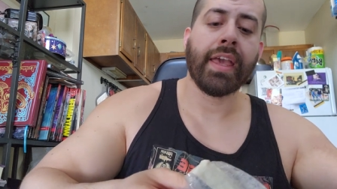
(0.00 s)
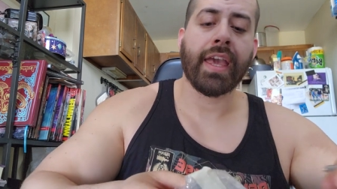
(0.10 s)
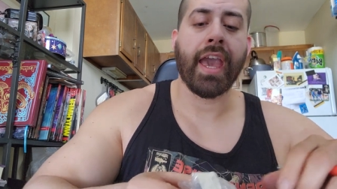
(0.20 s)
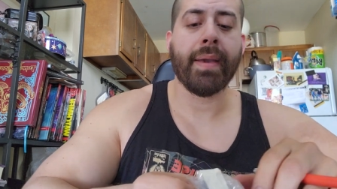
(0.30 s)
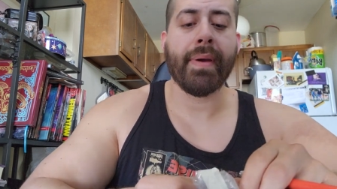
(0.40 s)
it
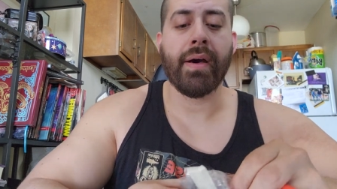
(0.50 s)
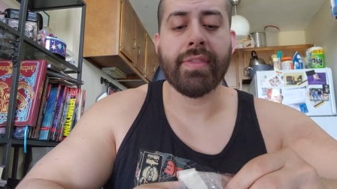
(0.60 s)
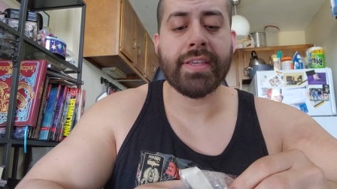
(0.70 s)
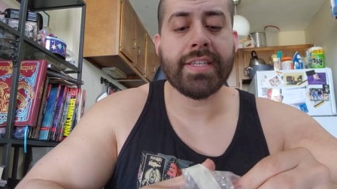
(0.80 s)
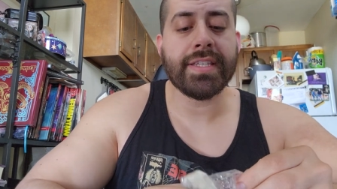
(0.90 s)
came
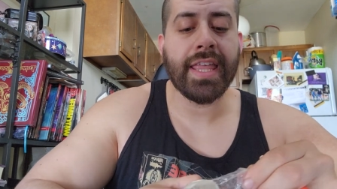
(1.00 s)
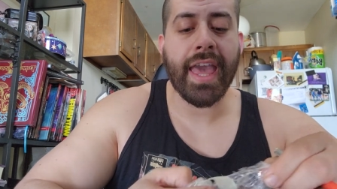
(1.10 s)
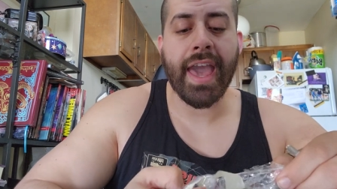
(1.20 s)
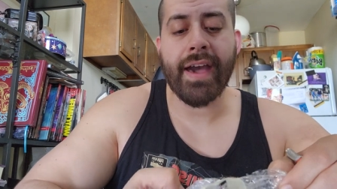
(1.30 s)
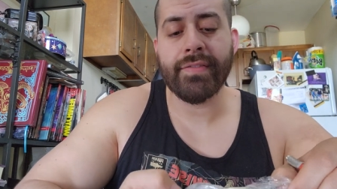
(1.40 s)
out. This is the
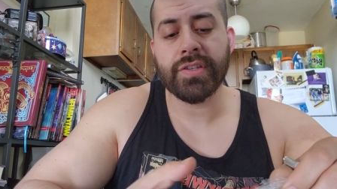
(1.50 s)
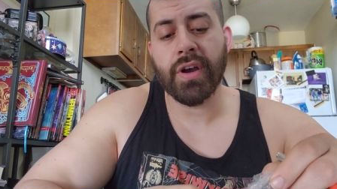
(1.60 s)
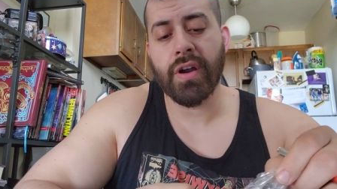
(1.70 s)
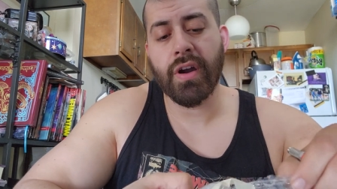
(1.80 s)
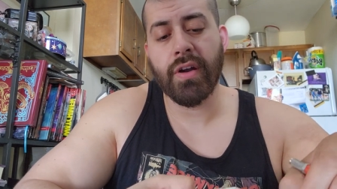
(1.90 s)

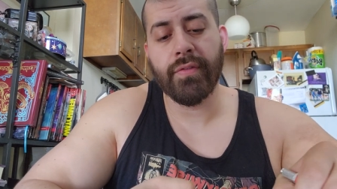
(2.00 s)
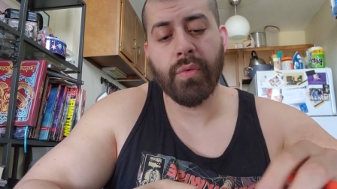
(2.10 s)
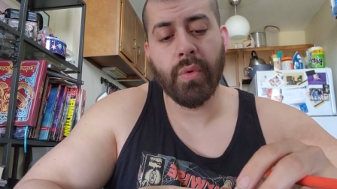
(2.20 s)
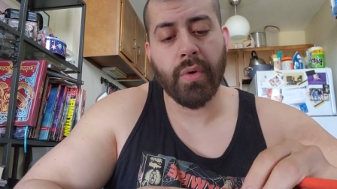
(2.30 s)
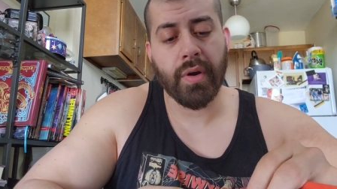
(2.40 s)
Avatar of
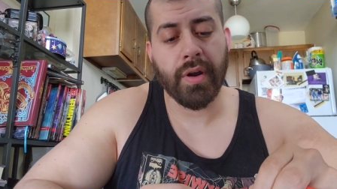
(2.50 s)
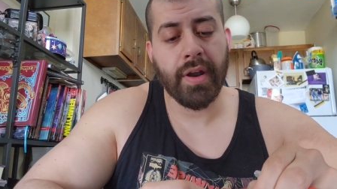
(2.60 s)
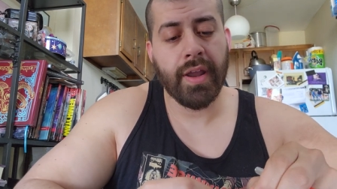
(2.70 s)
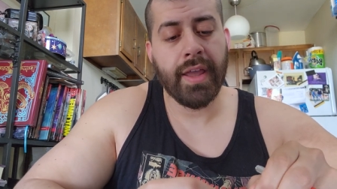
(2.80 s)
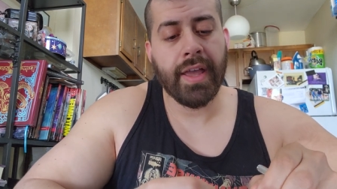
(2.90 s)
War
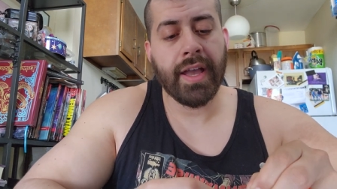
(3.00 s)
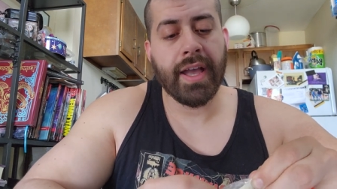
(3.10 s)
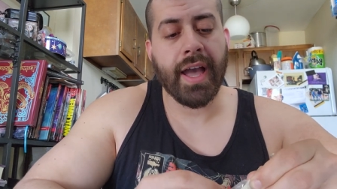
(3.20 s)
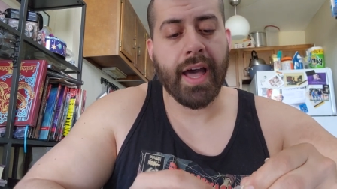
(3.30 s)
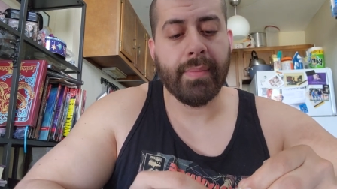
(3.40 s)

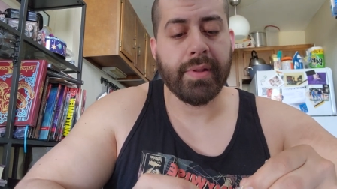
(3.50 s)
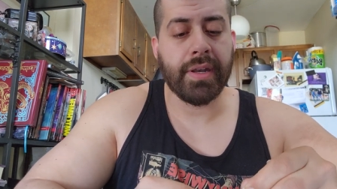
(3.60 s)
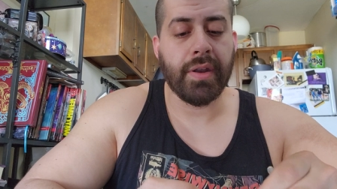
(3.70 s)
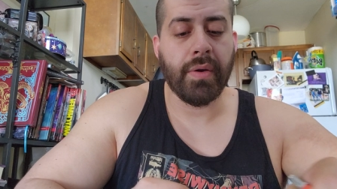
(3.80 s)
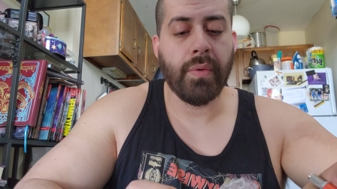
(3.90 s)

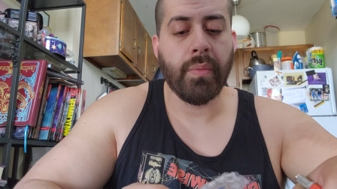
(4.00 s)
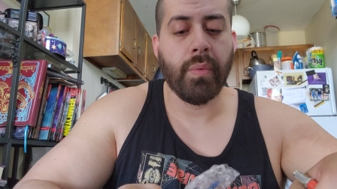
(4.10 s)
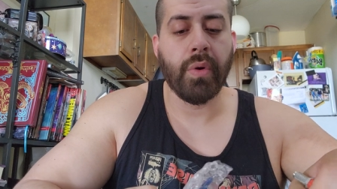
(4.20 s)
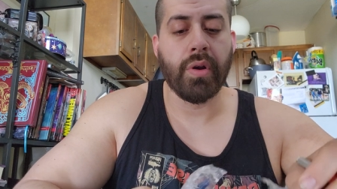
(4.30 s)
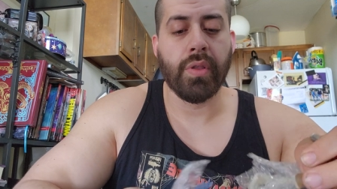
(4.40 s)
Goblin
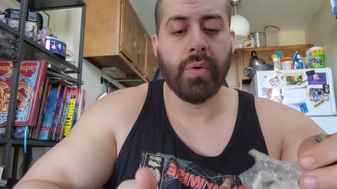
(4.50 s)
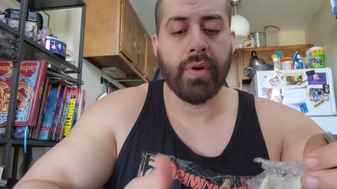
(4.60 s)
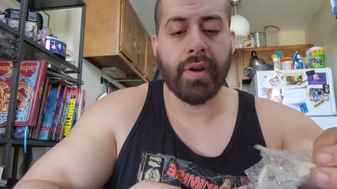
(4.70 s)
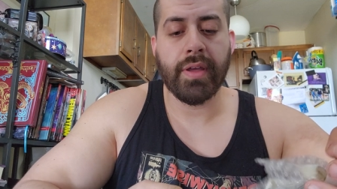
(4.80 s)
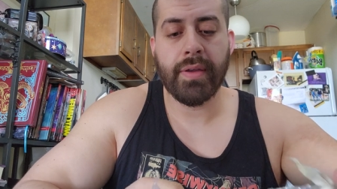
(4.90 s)

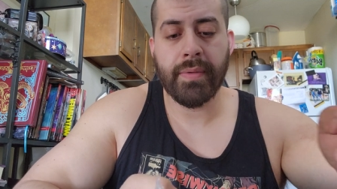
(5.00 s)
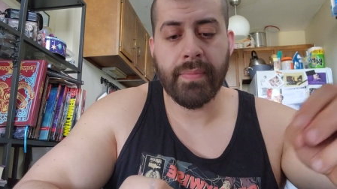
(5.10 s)
Warlord.